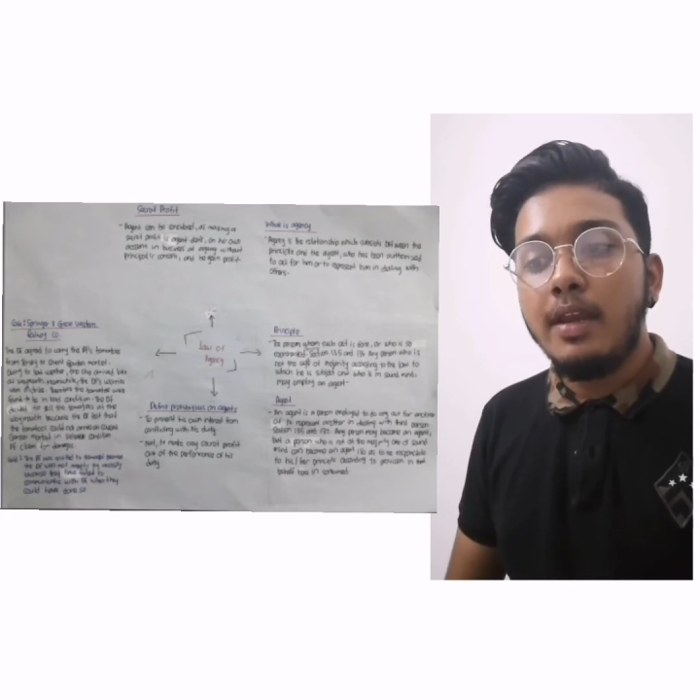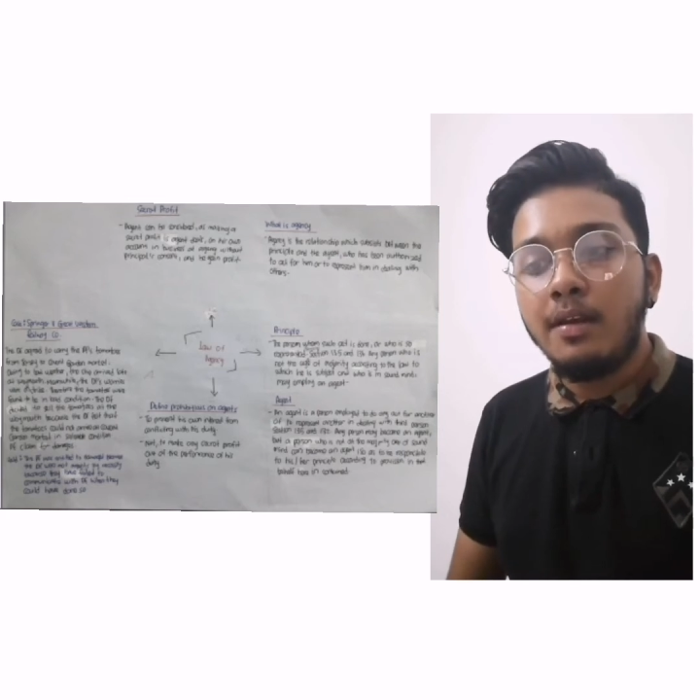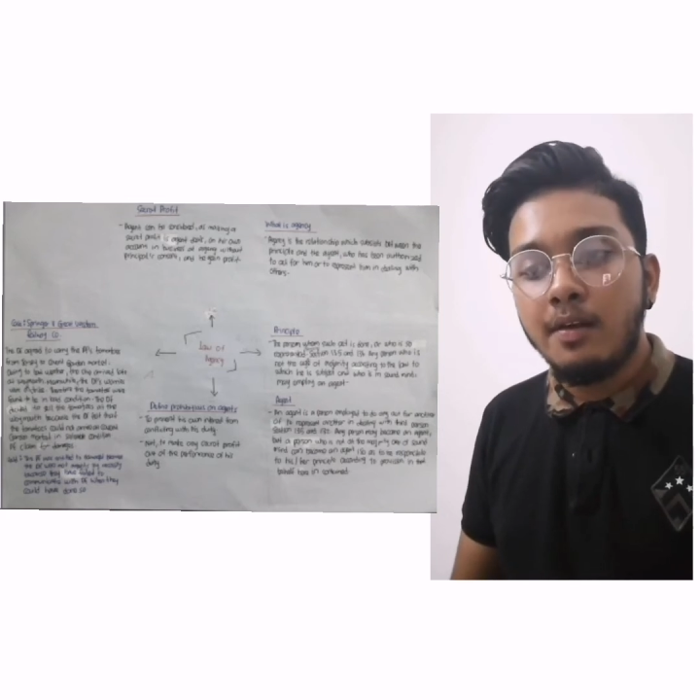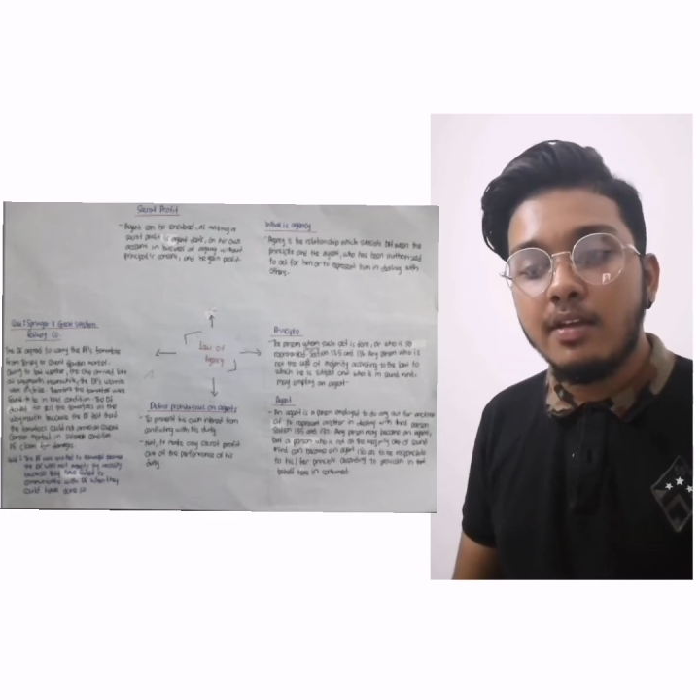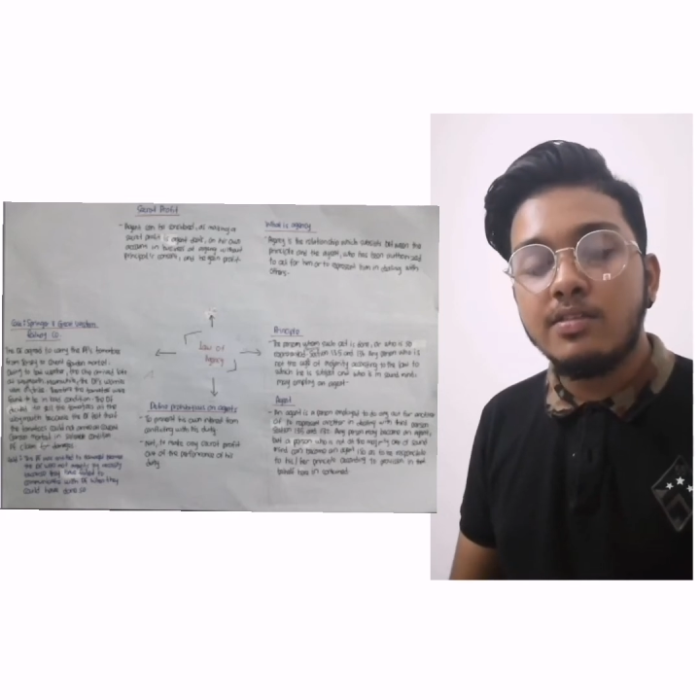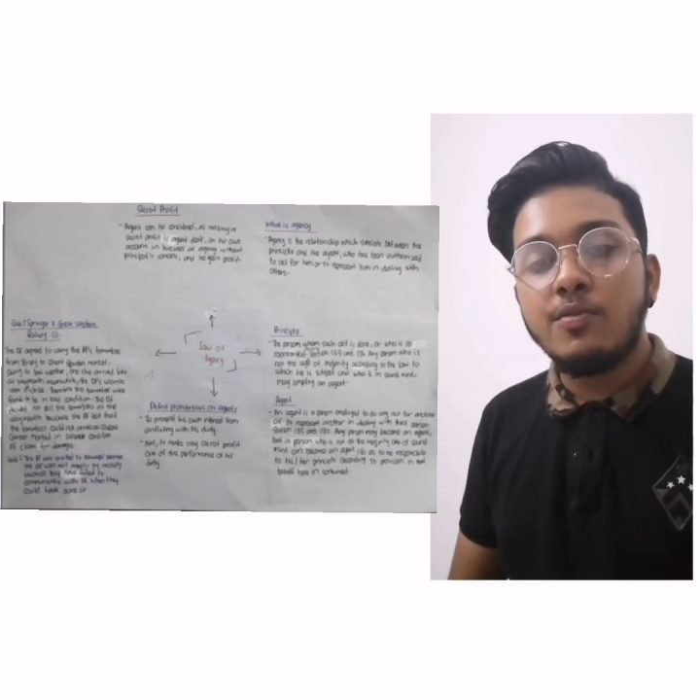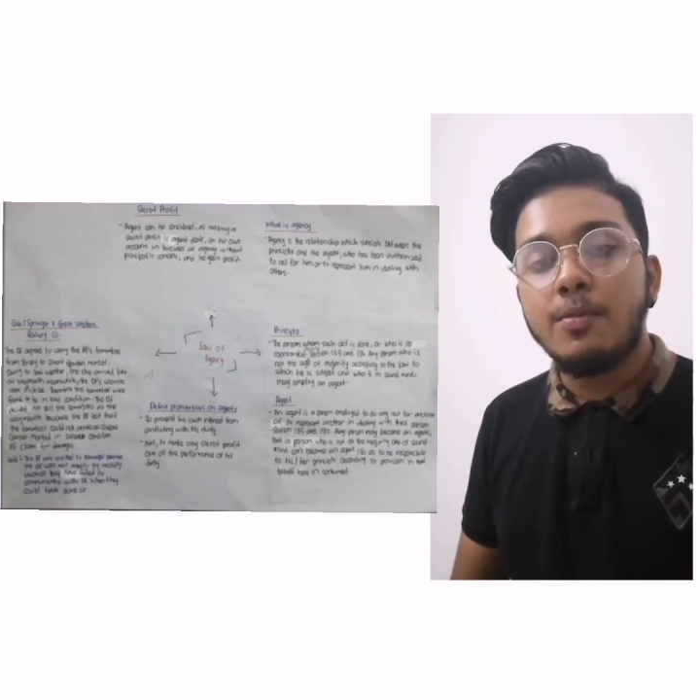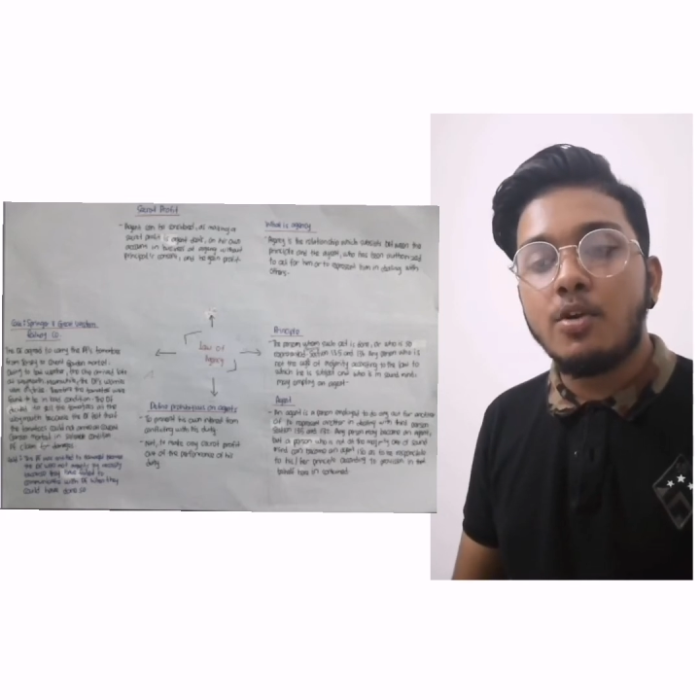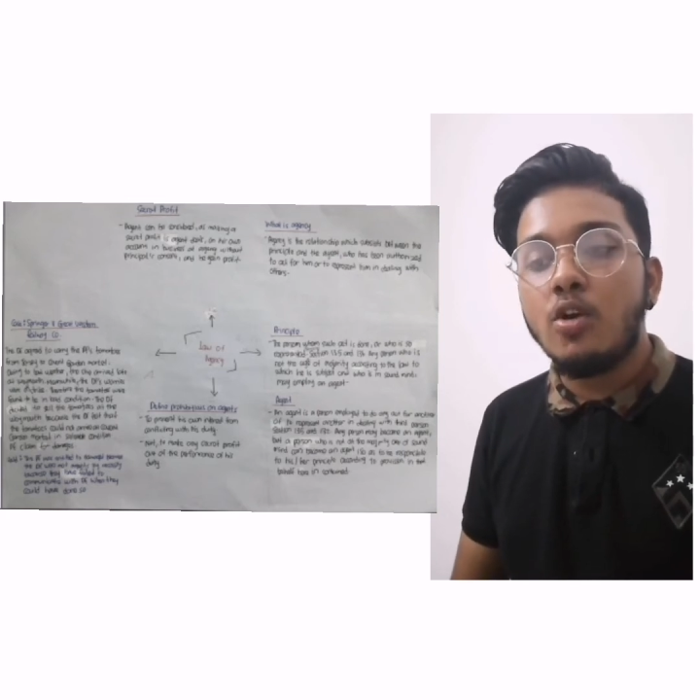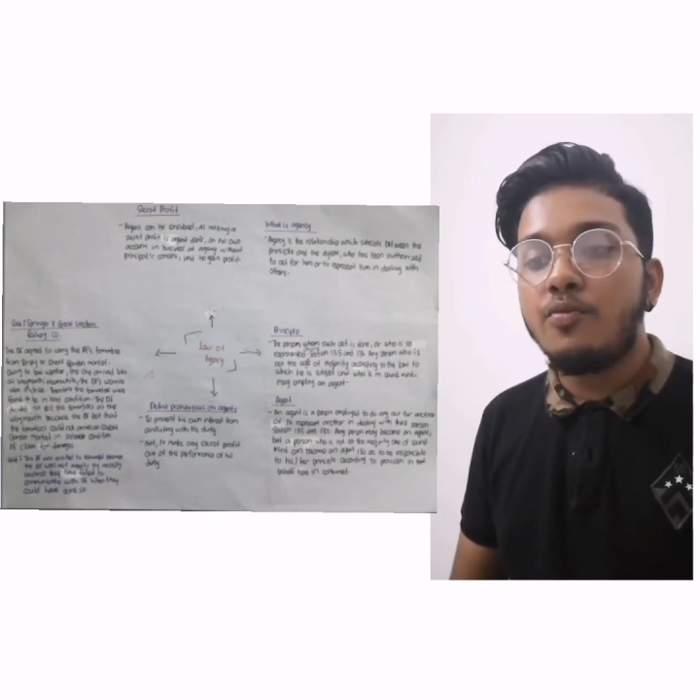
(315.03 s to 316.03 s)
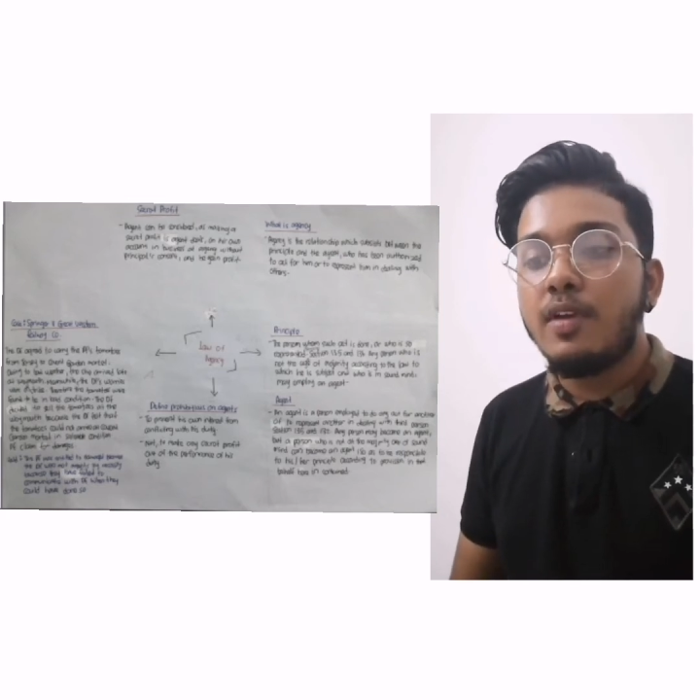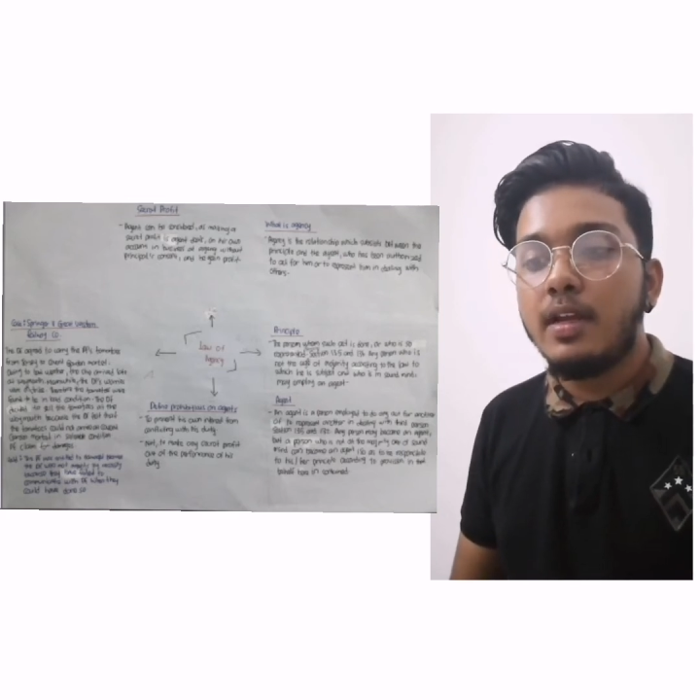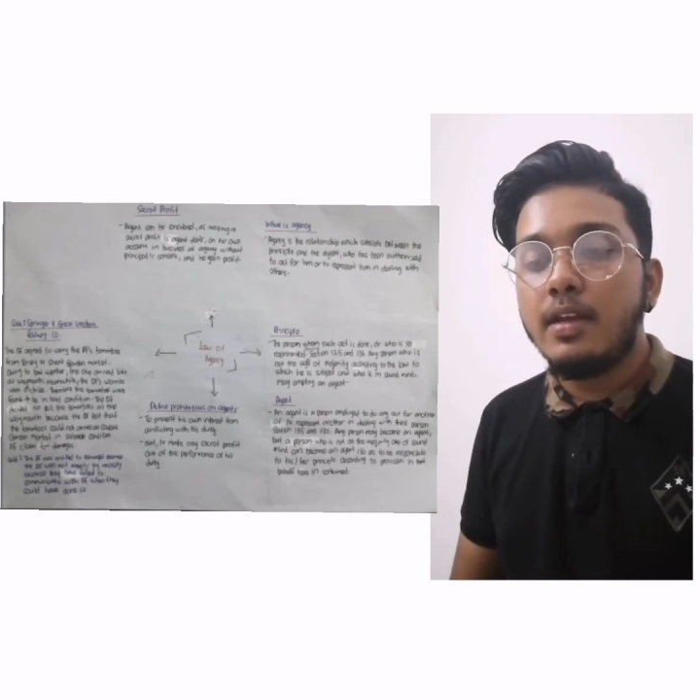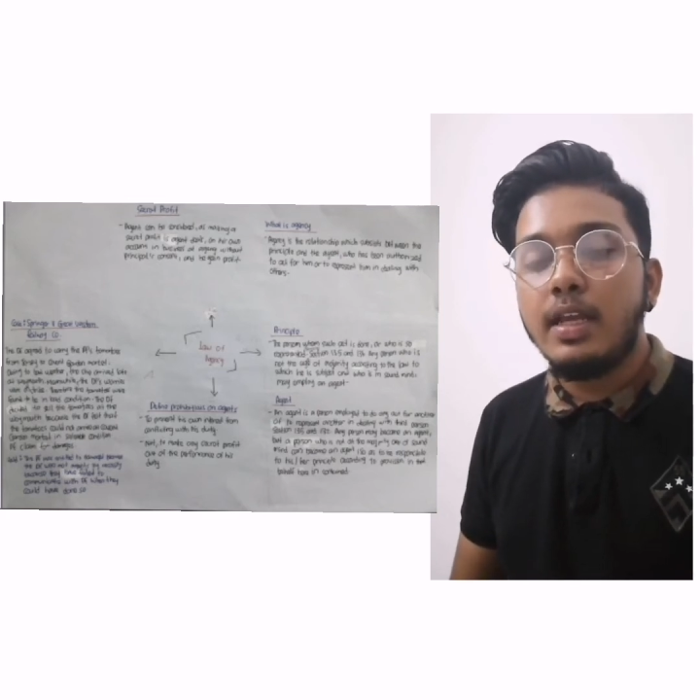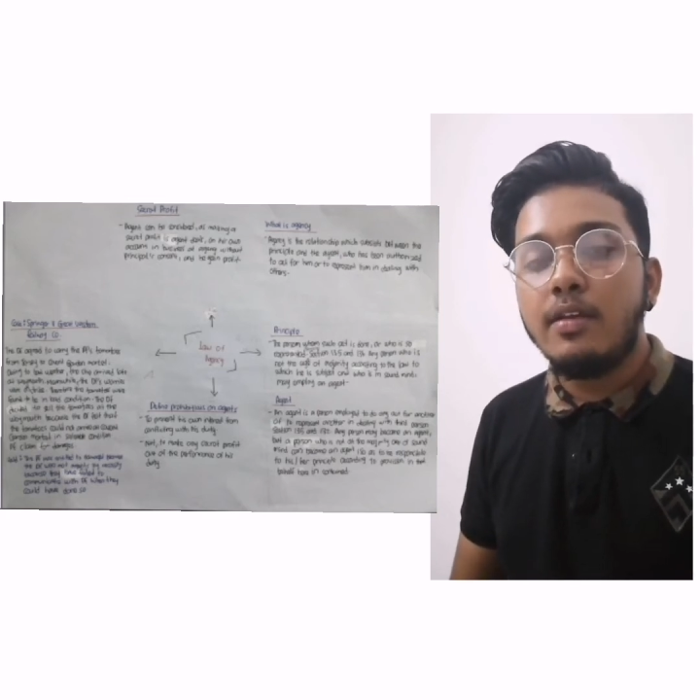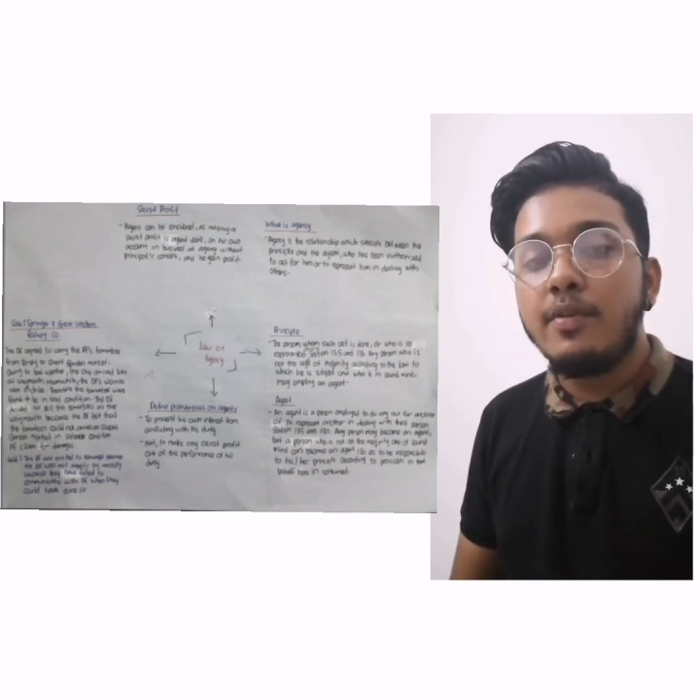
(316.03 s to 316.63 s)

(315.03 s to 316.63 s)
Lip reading: interest from conflicting